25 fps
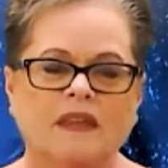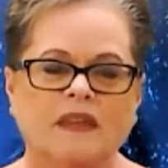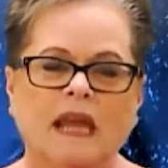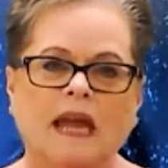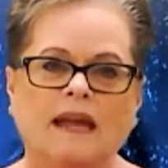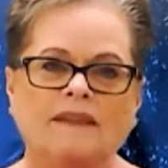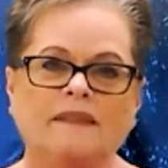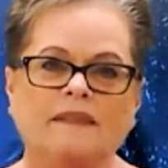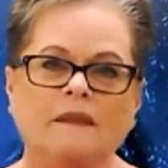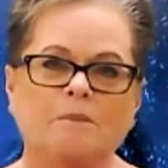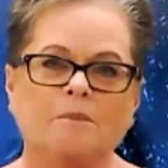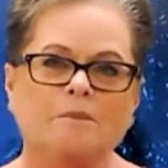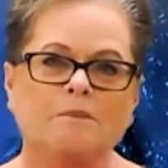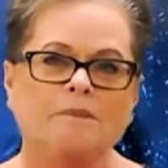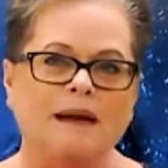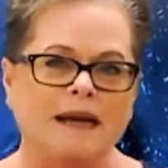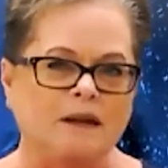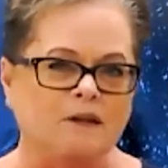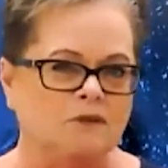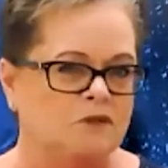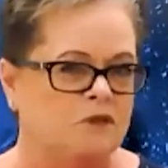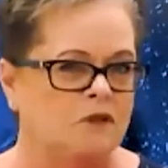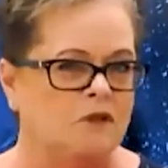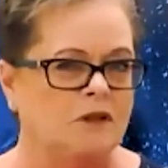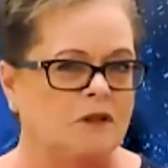And the
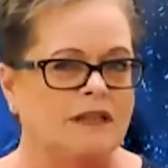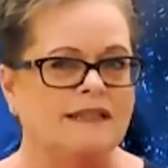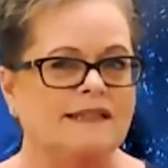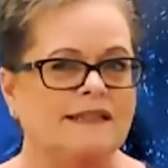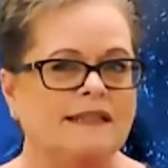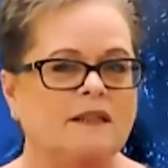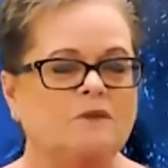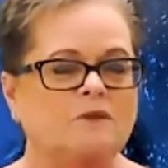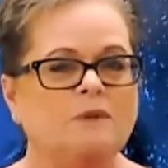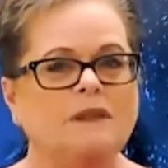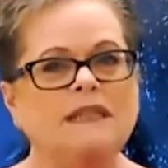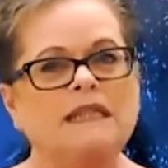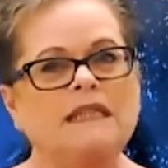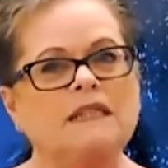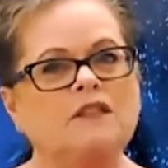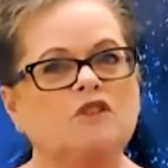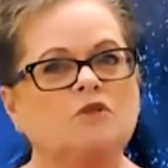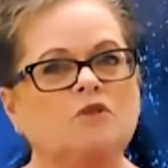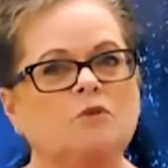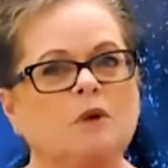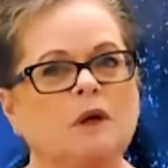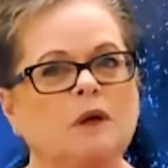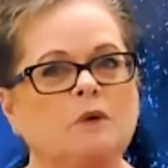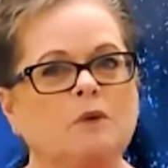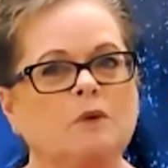boundaries that we need
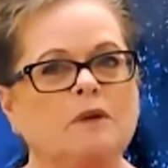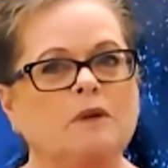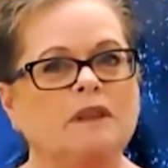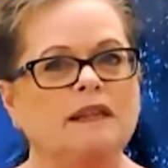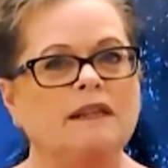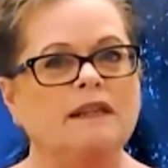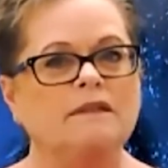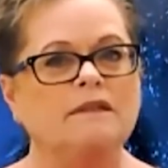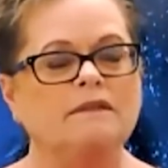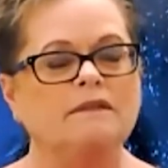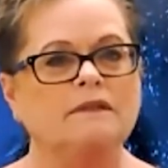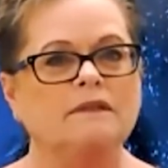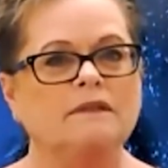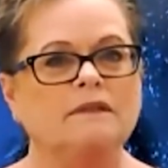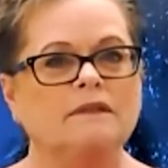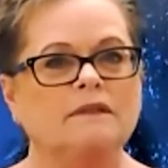to work within,